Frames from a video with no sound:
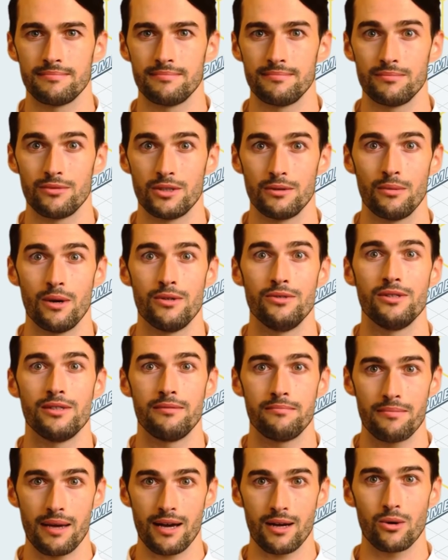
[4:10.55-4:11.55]
Responses
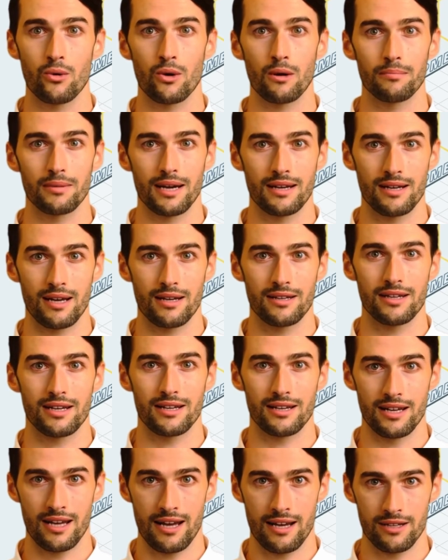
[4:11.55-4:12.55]
may or may not get
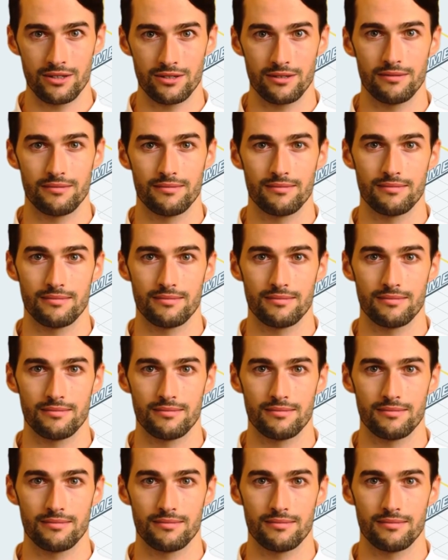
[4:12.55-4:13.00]
cached,